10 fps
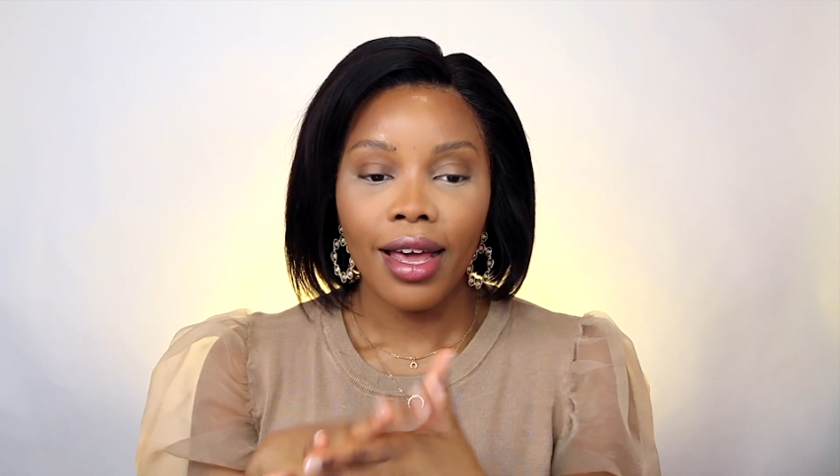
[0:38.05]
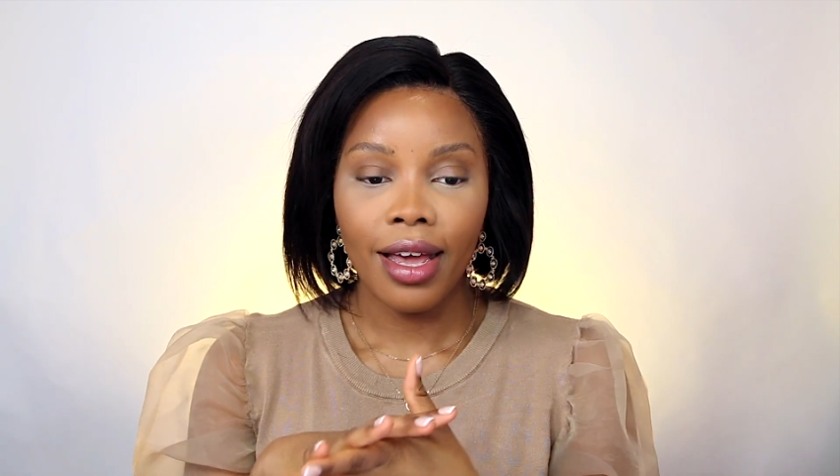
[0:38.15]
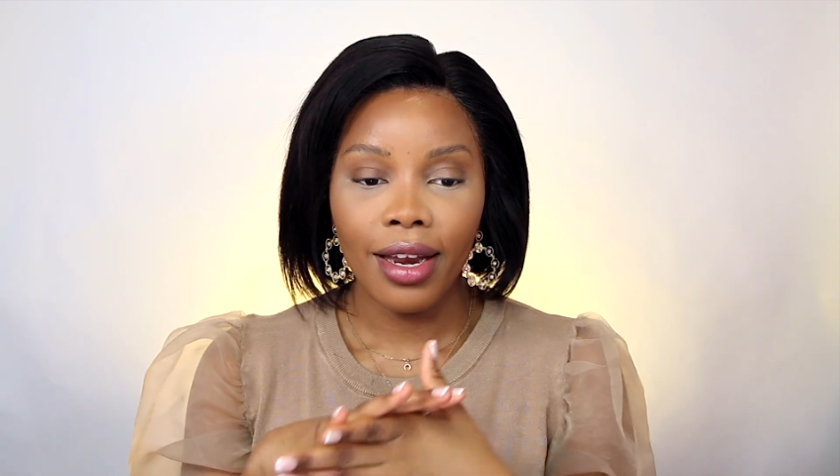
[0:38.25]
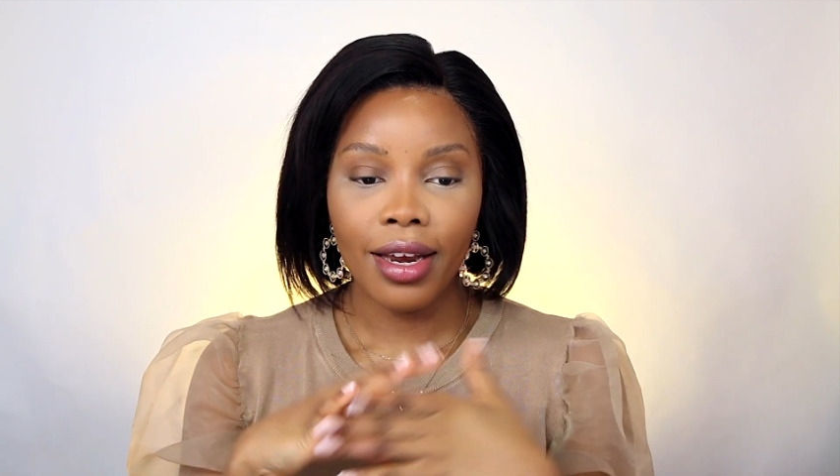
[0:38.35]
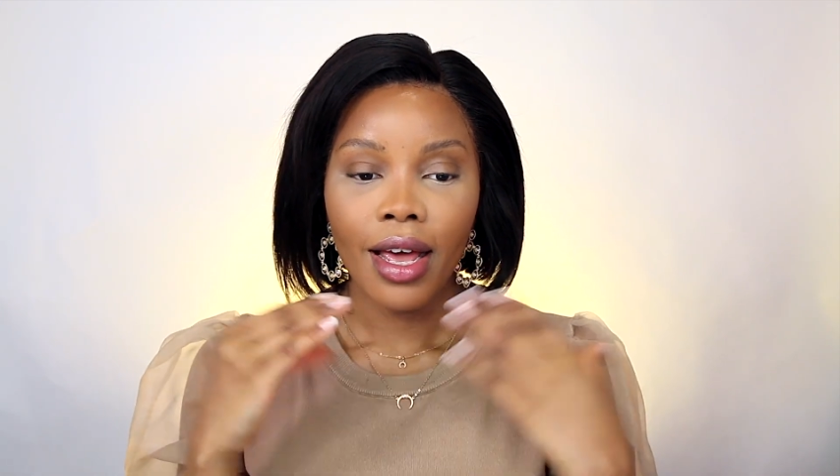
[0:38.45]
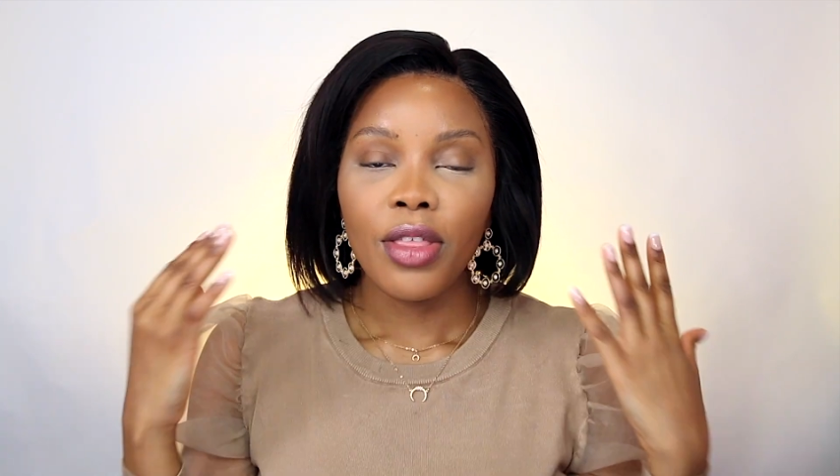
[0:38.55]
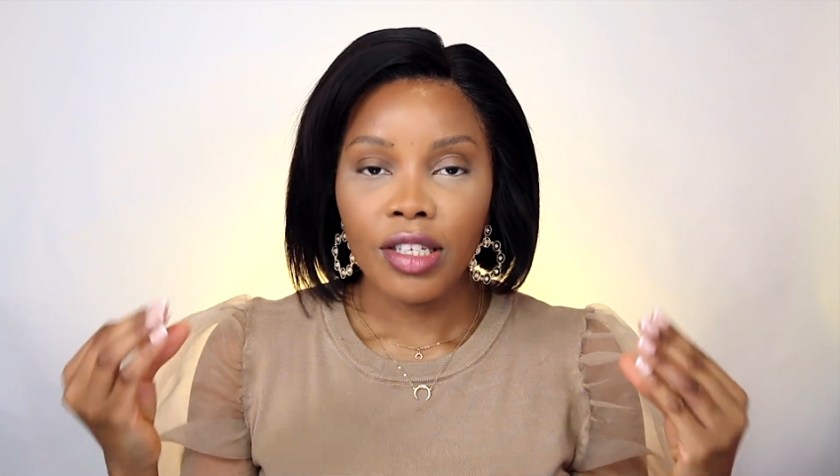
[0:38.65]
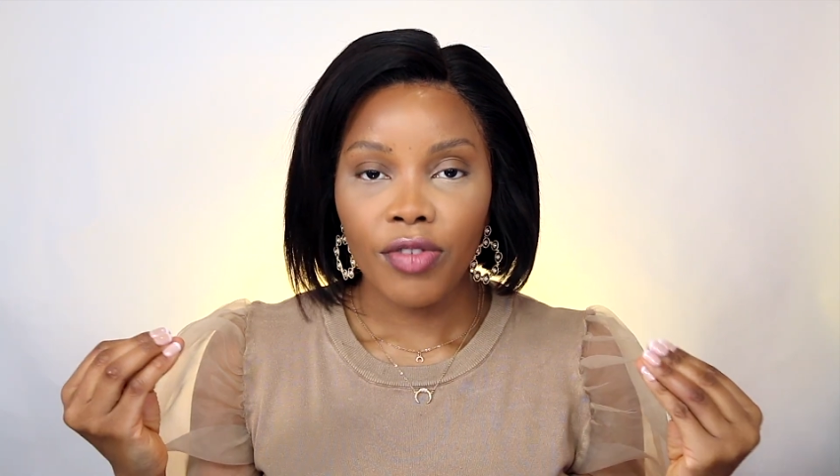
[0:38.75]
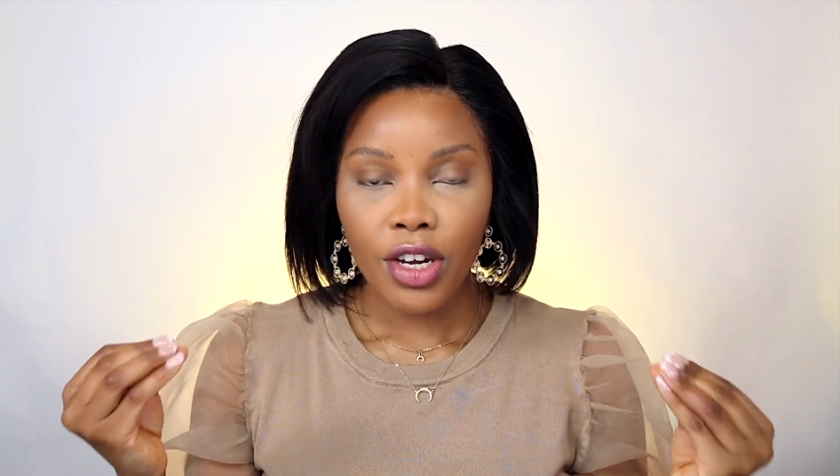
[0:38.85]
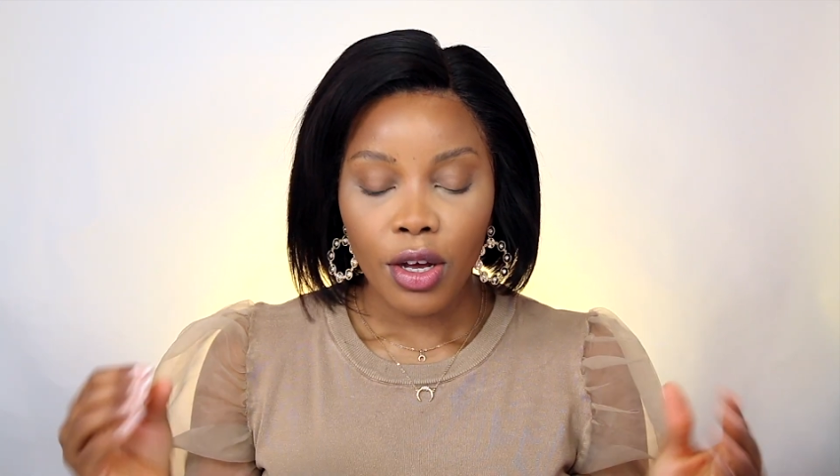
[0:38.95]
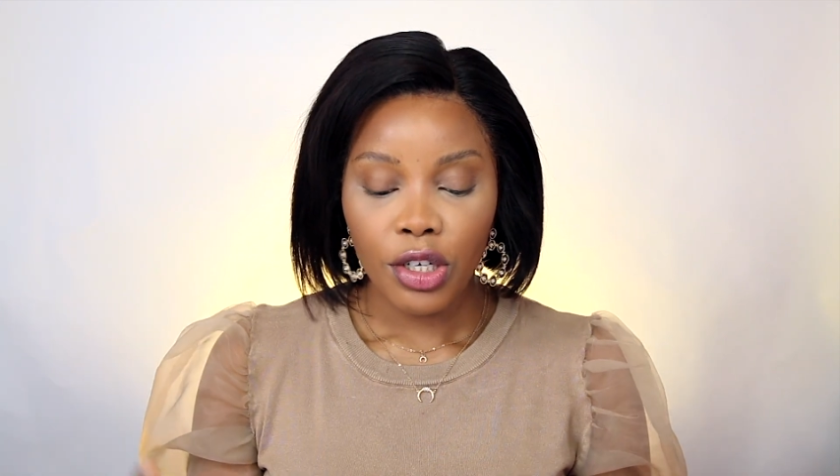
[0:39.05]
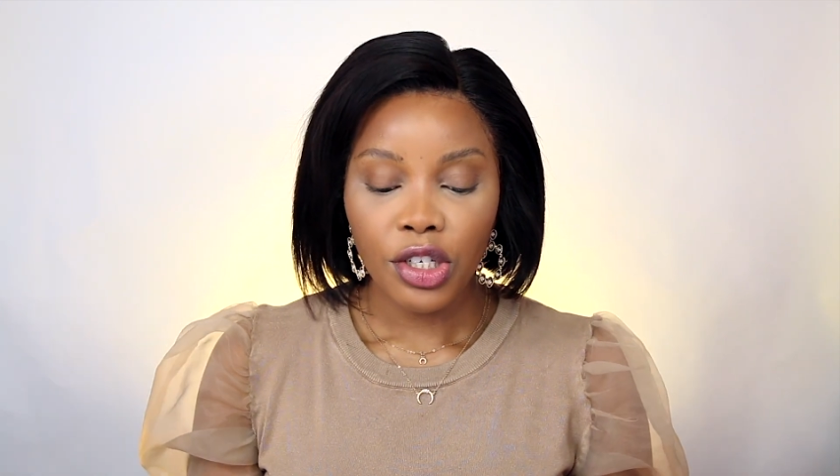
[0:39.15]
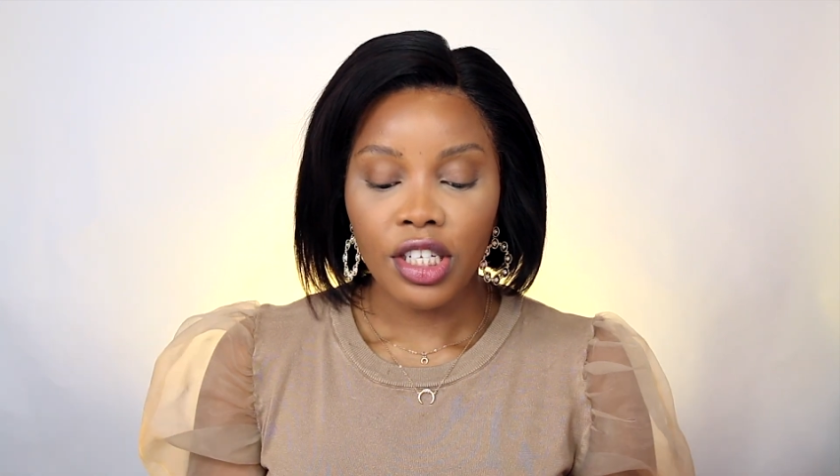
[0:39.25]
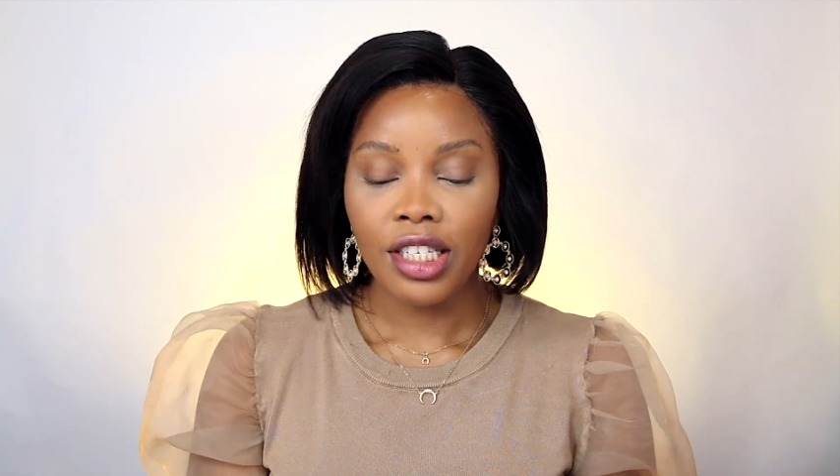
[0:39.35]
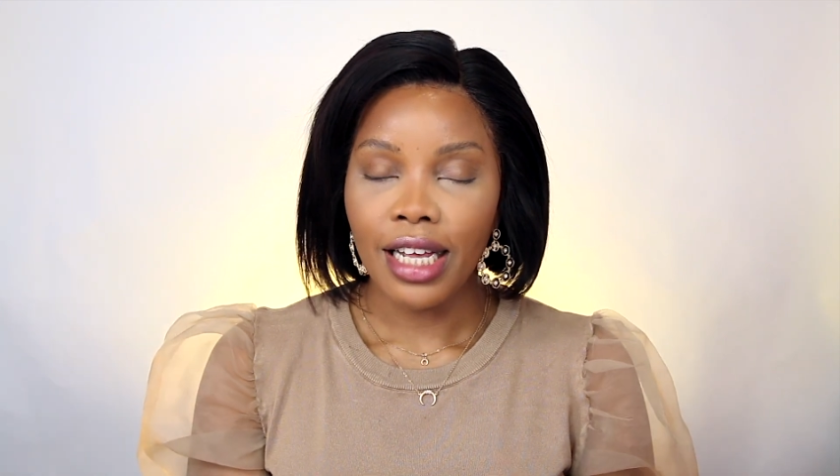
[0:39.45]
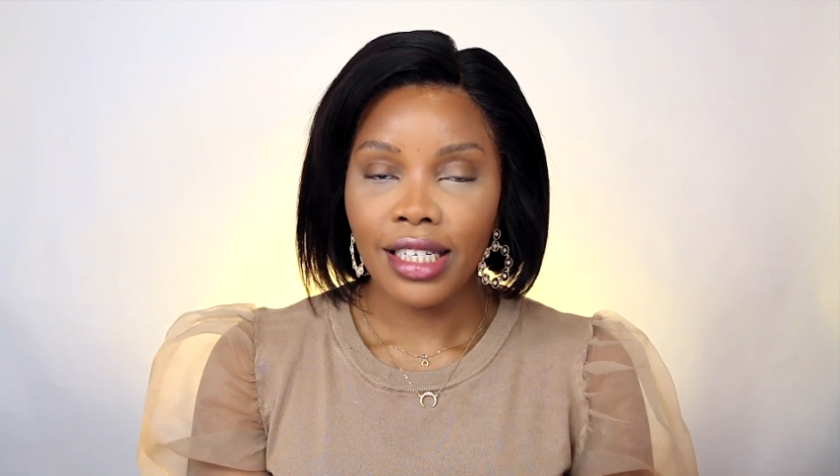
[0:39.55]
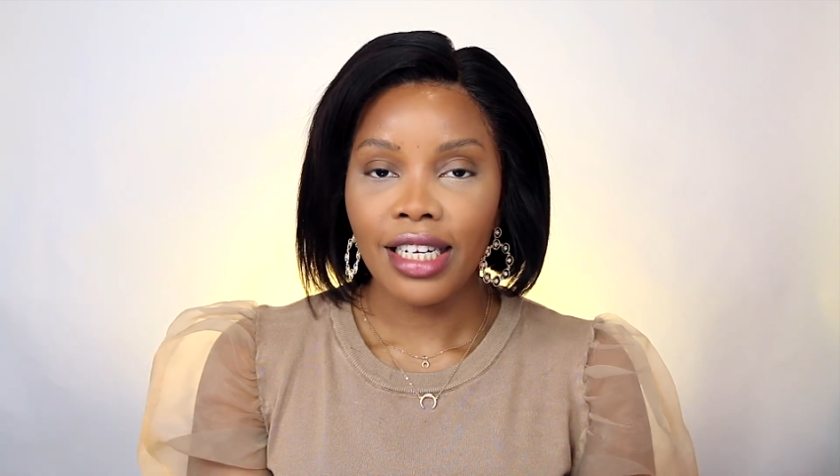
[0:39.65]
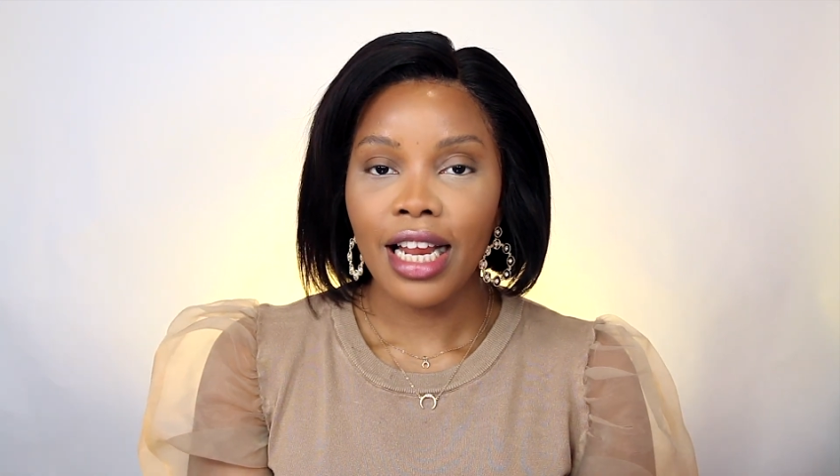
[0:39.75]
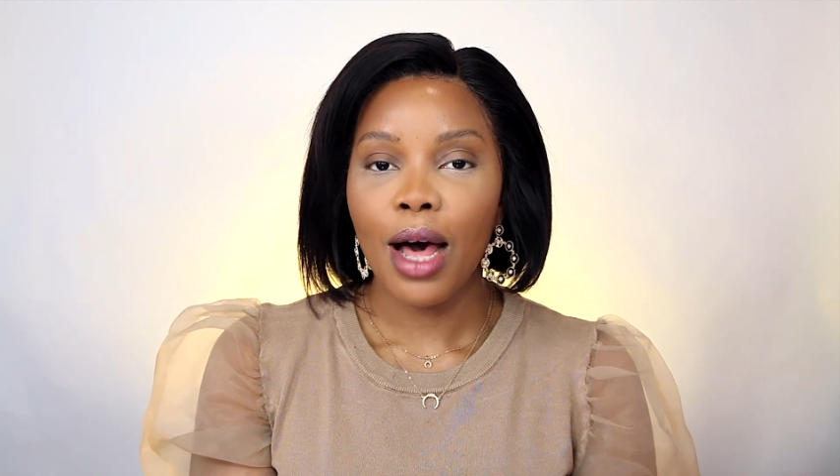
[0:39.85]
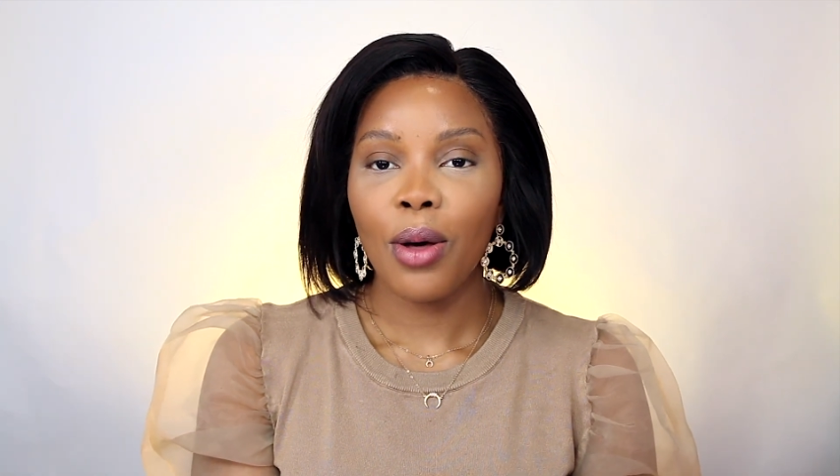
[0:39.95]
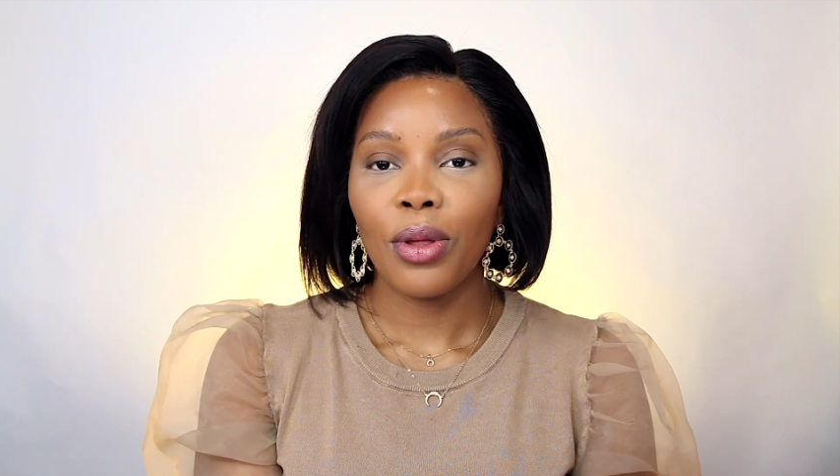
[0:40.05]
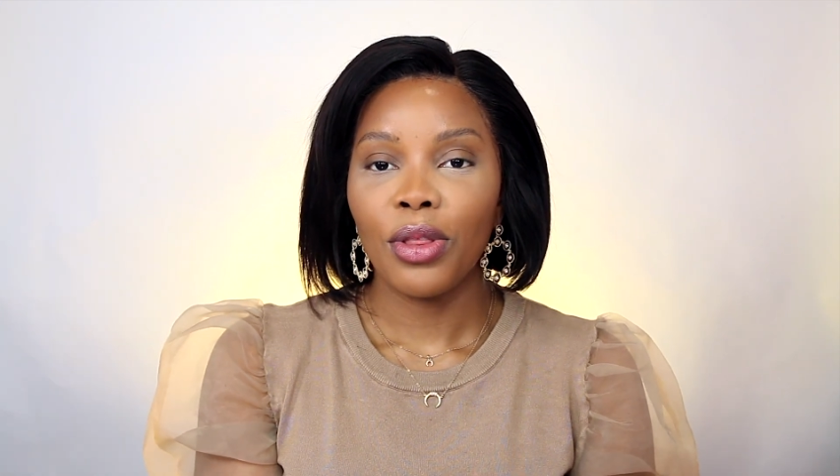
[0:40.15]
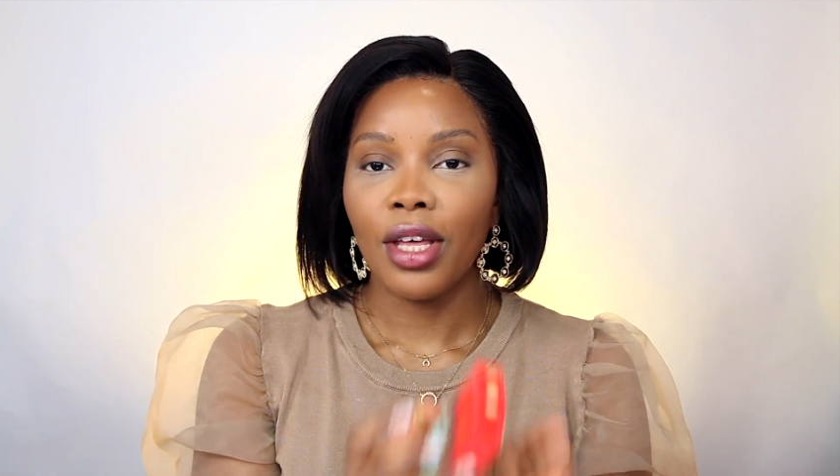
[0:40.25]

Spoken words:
and this video is just testing out